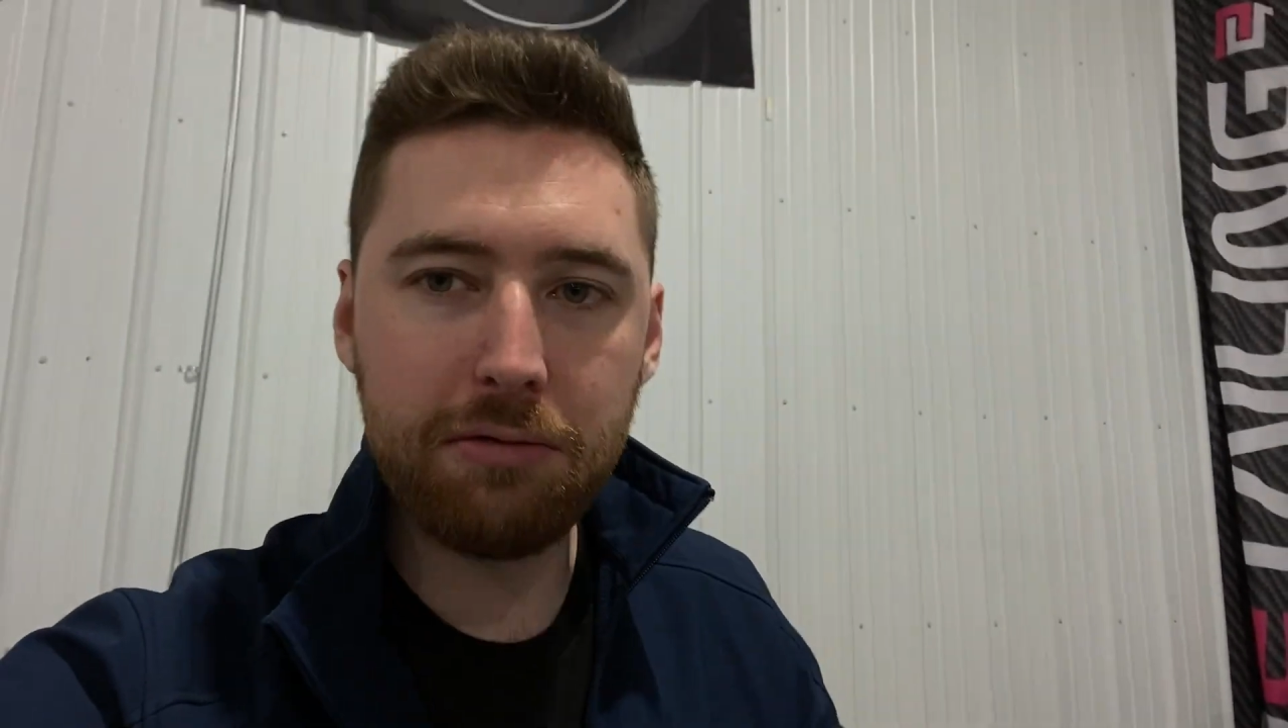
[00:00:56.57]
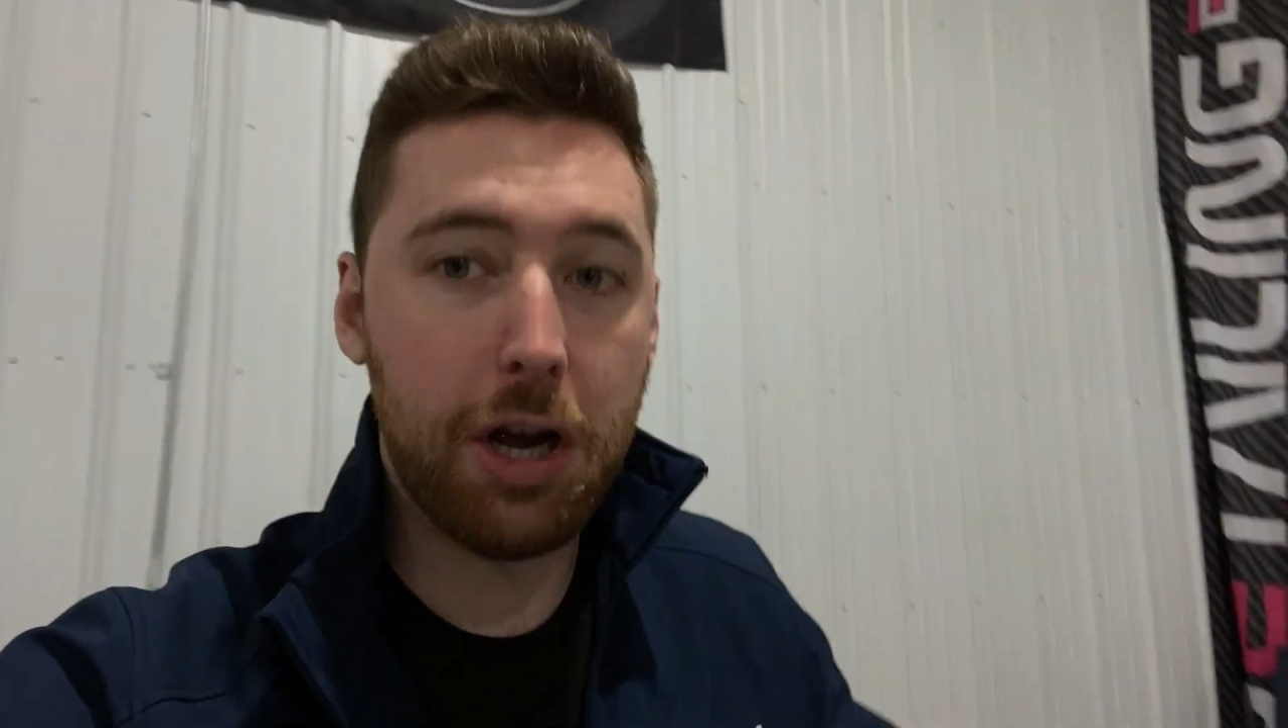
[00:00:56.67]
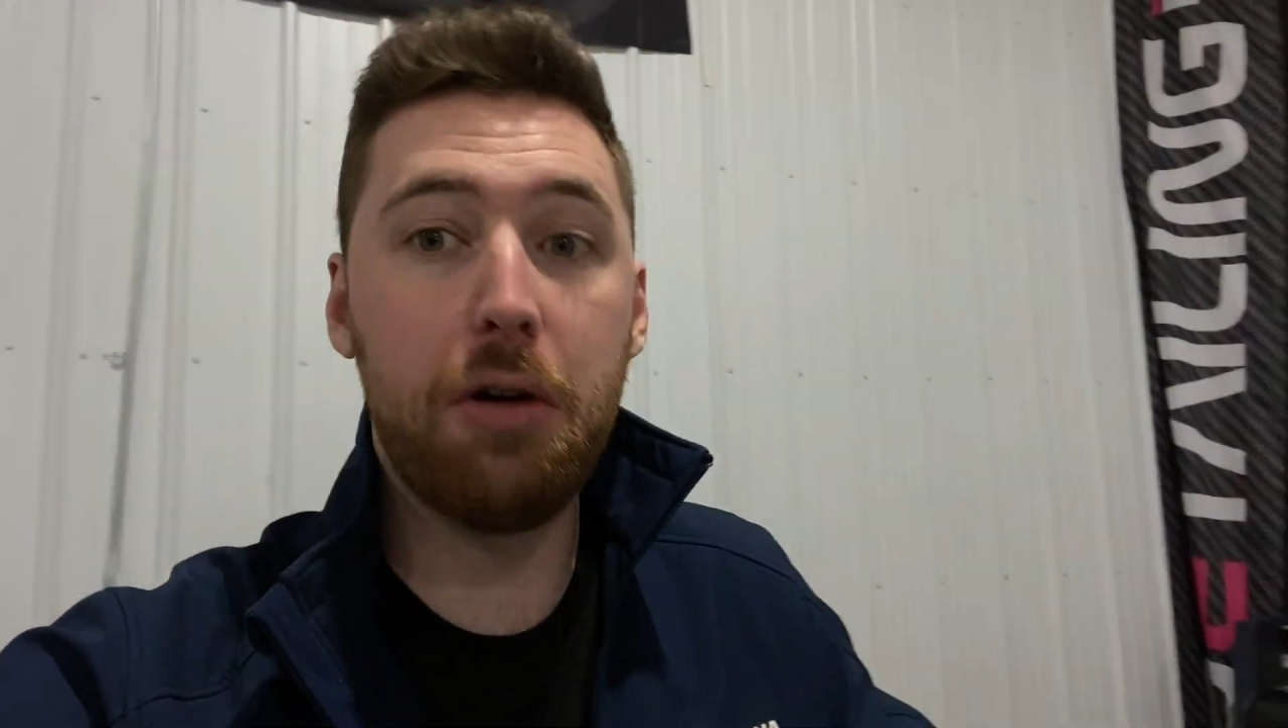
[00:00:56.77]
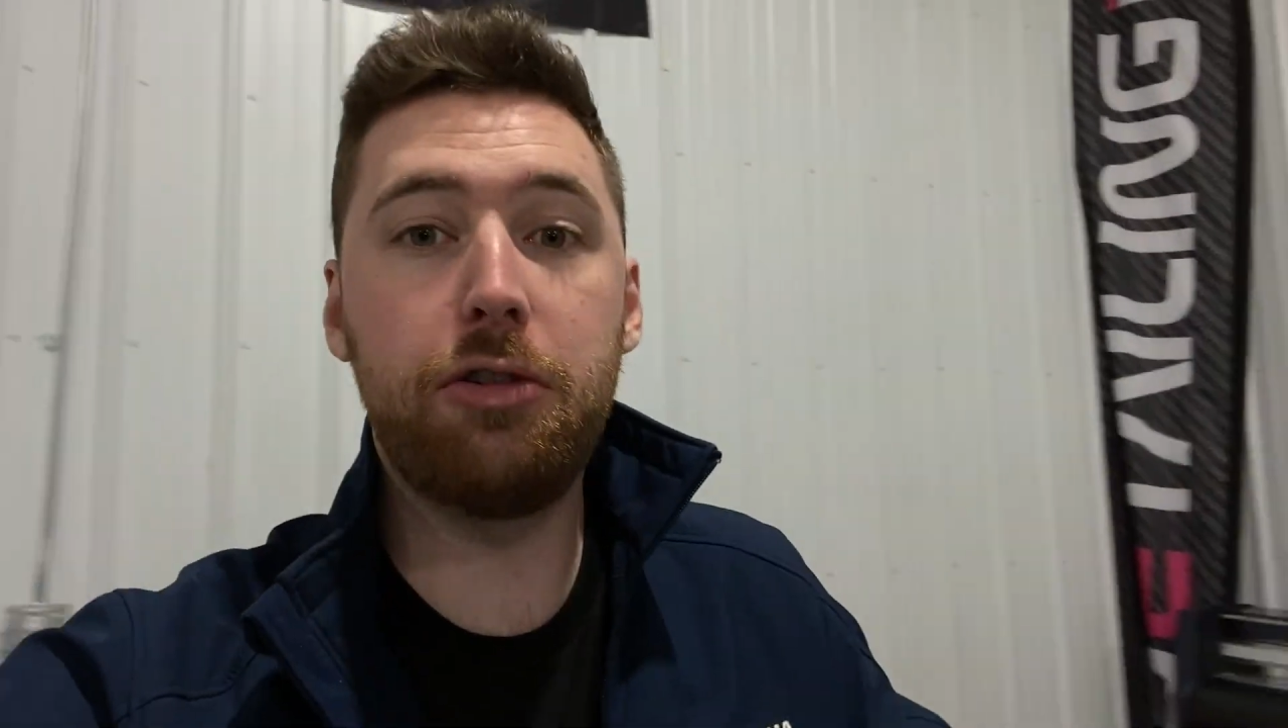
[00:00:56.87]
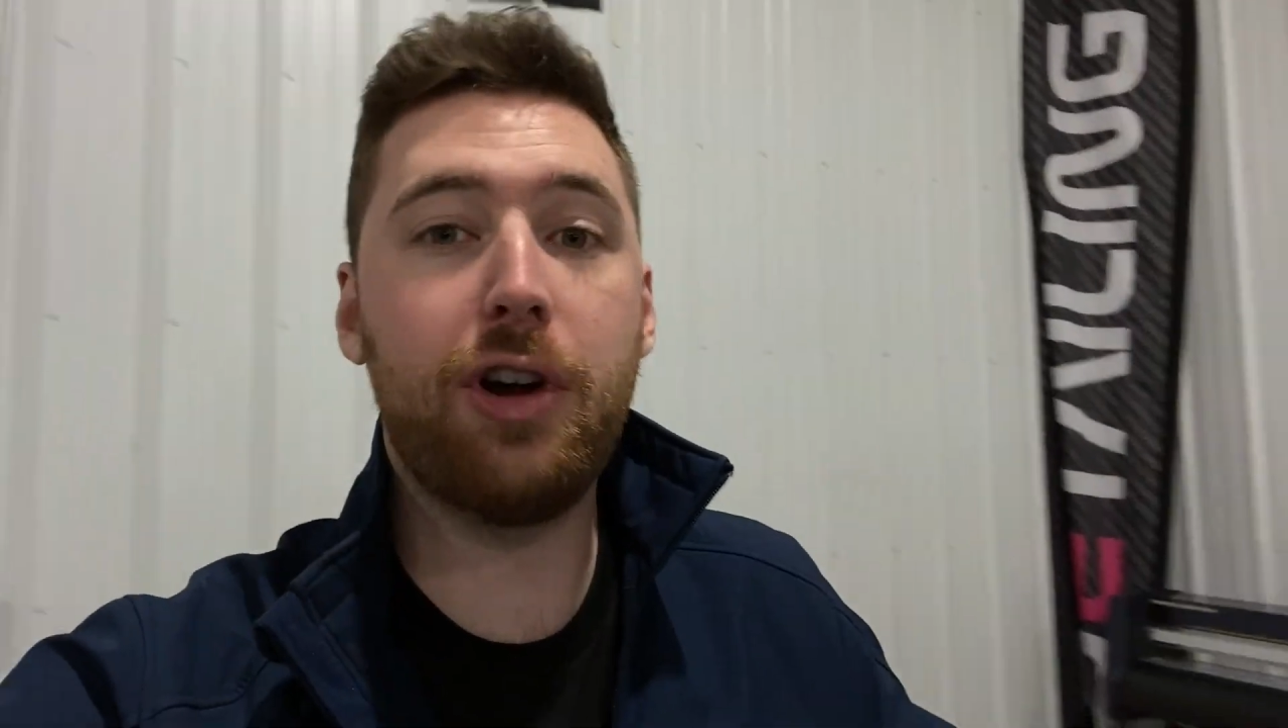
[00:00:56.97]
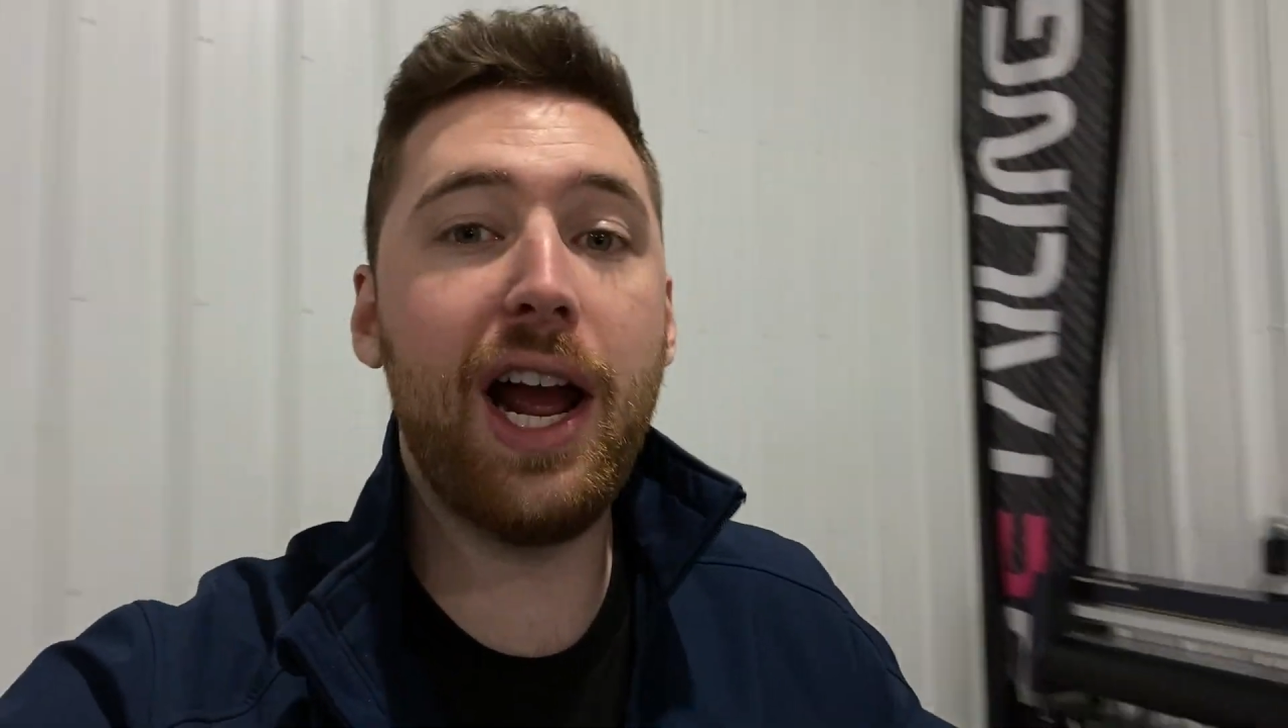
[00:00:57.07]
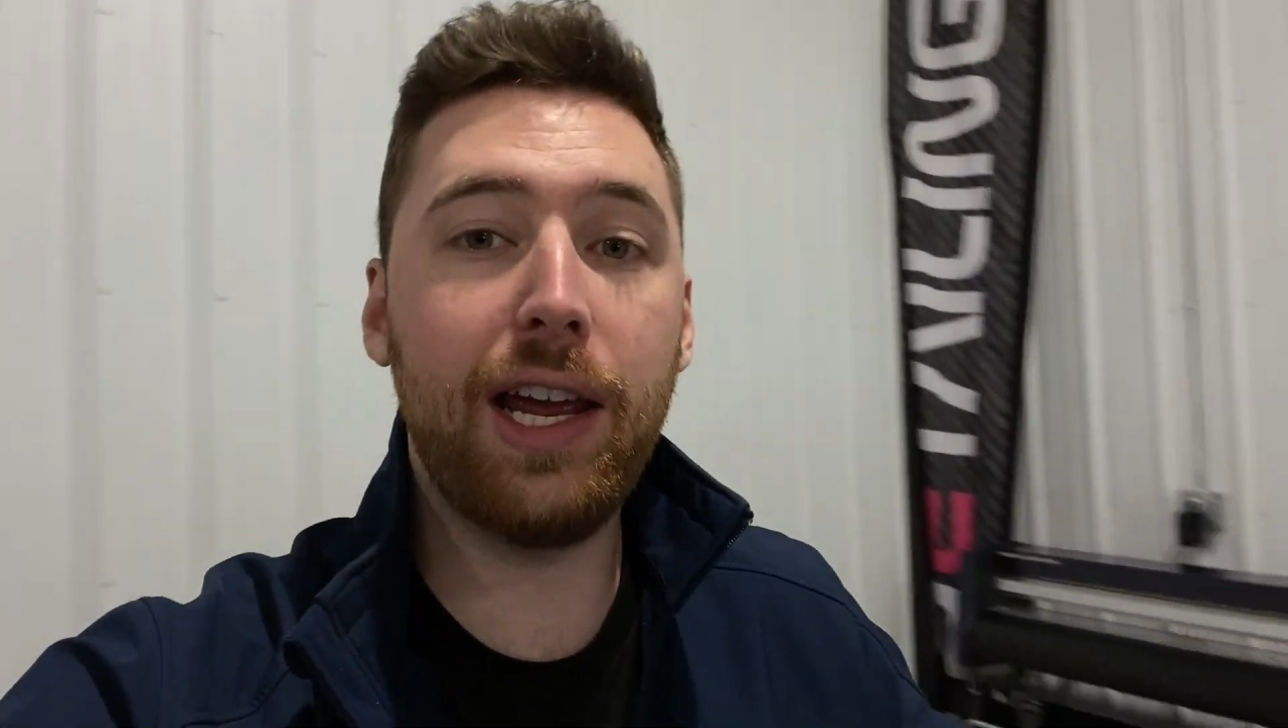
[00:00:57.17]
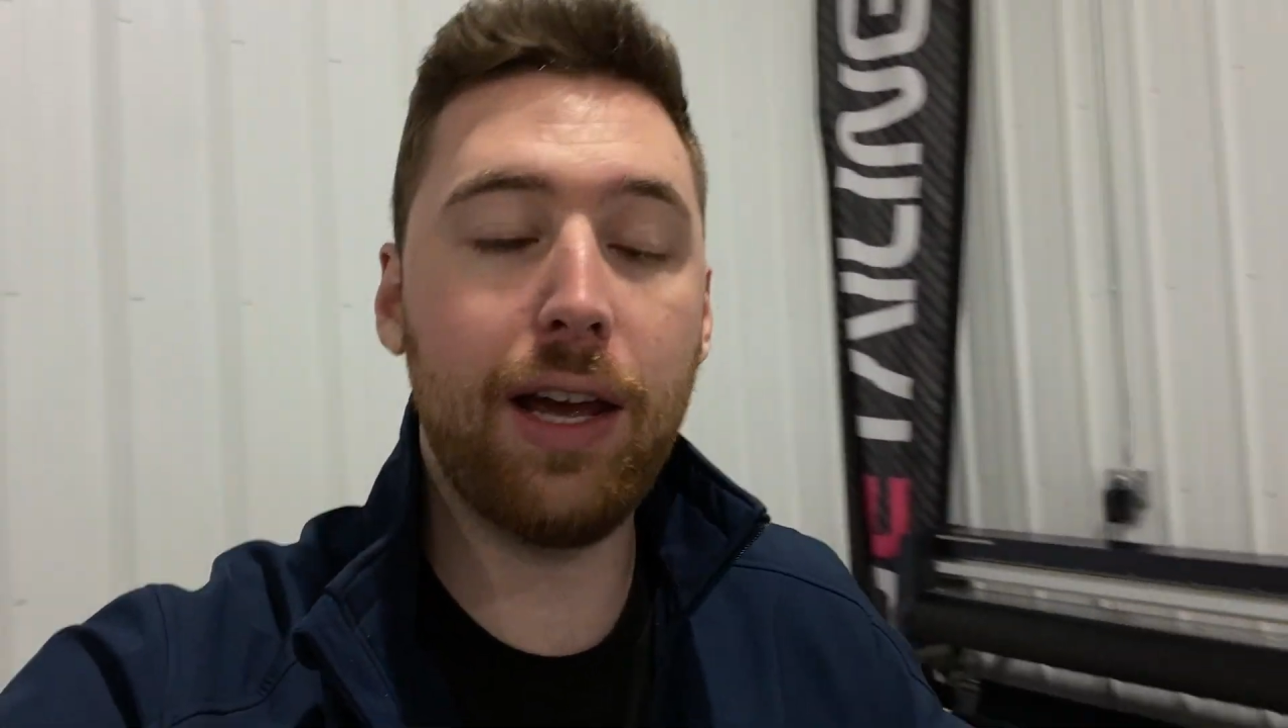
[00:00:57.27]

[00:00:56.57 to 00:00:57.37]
go drag